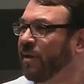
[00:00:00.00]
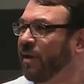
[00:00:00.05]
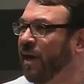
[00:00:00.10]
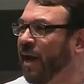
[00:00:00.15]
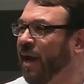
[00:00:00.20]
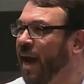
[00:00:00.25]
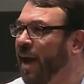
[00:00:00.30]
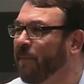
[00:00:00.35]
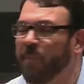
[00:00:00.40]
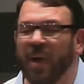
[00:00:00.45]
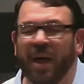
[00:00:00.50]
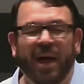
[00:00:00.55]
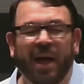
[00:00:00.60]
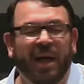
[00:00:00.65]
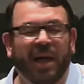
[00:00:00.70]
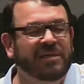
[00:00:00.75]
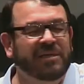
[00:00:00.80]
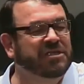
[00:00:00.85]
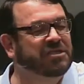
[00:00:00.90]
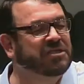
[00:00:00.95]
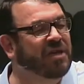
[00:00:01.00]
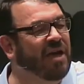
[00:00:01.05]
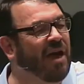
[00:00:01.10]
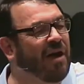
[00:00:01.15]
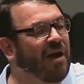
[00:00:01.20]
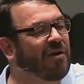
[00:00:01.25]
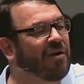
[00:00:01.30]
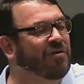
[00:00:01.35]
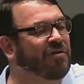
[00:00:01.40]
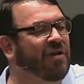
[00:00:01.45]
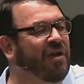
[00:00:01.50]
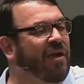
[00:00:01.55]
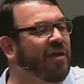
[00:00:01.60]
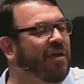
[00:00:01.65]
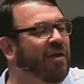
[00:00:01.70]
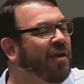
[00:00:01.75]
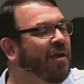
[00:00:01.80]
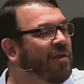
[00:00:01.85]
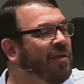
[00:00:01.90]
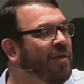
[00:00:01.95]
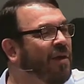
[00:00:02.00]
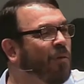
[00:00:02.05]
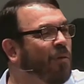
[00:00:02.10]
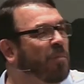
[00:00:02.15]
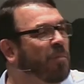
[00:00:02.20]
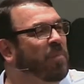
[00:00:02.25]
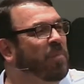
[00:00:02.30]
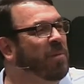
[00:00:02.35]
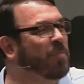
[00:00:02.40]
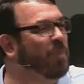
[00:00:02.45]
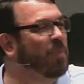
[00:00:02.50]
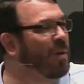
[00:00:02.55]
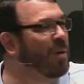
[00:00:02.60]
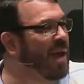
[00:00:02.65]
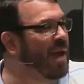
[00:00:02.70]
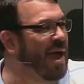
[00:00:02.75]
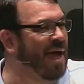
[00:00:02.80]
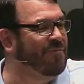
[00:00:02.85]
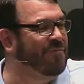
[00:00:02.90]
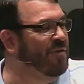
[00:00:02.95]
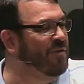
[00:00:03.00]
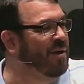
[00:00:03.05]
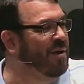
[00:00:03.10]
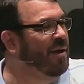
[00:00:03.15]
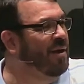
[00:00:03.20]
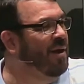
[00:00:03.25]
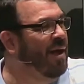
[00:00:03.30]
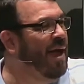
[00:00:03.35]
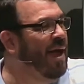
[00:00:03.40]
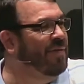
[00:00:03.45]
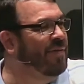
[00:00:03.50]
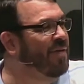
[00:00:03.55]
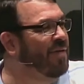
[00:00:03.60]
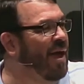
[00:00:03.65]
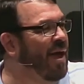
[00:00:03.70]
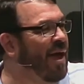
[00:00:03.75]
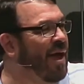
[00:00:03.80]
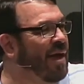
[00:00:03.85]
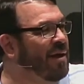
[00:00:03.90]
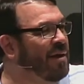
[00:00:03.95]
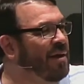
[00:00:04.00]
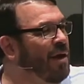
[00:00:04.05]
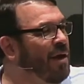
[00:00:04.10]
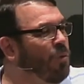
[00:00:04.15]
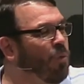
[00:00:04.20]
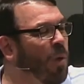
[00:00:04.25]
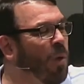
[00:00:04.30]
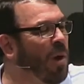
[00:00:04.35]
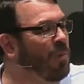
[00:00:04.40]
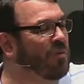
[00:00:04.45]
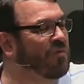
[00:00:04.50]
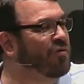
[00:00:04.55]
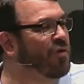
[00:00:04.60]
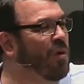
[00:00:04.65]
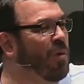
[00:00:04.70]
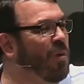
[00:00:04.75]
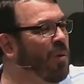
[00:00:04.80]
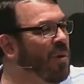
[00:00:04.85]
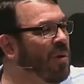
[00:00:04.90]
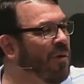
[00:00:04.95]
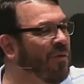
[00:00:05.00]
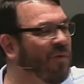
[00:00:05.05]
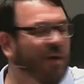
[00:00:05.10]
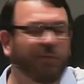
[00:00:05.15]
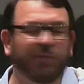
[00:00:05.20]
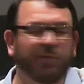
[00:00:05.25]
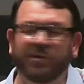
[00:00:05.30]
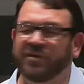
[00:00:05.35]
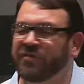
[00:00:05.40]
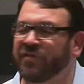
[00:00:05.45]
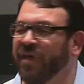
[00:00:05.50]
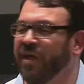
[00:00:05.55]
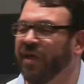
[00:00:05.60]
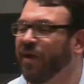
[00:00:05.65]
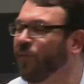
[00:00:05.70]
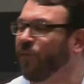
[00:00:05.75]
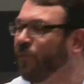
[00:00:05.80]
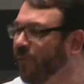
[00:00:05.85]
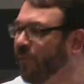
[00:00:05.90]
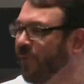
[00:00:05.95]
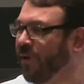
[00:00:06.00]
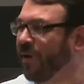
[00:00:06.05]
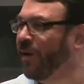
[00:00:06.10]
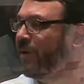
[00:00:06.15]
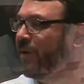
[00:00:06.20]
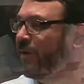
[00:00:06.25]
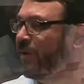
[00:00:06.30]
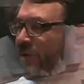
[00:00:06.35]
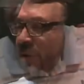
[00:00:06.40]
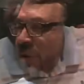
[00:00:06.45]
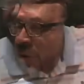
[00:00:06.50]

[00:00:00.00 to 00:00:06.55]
And I just guarantee you there were people laughing at that and what was going on. They were just thinking, what are